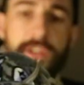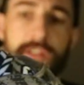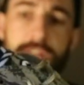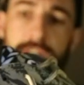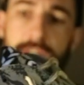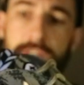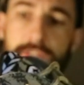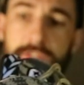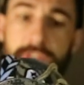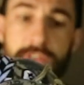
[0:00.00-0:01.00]
say this
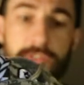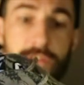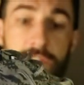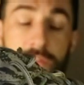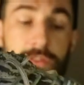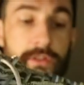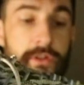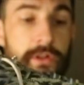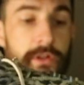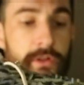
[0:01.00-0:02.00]
is just a
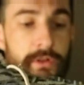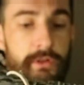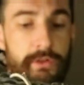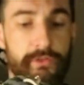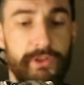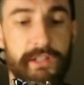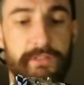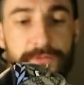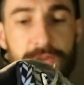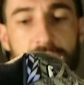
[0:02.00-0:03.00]
really
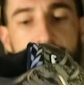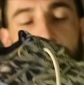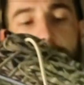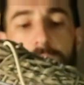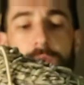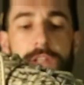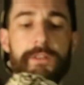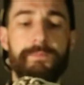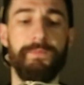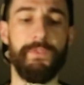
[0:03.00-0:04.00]
fresh
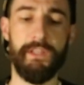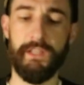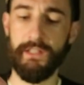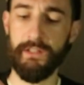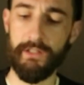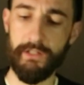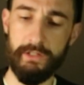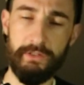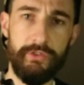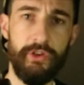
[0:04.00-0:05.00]
colorway, and
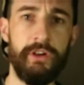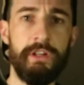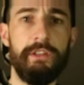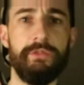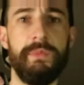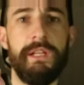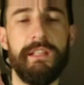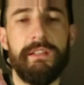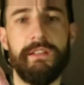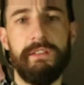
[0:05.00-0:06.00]
the tongue is
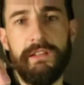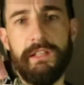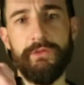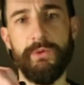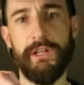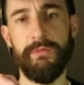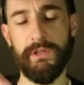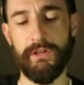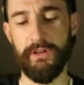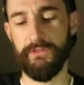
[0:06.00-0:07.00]
made this way
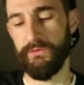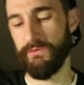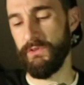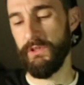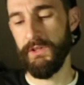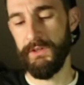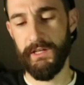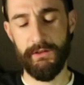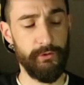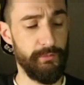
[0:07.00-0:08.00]
because of
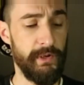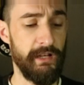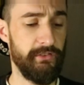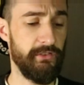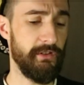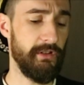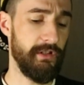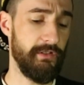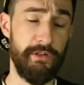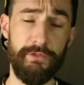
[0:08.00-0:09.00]
it would match
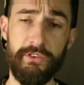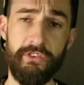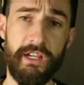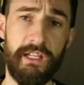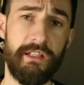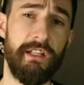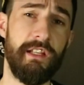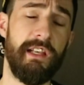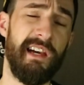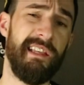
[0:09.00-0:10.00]
a different jacket
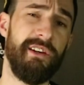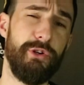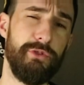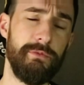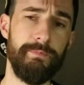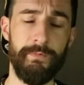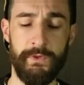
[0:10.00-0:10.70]
than I own.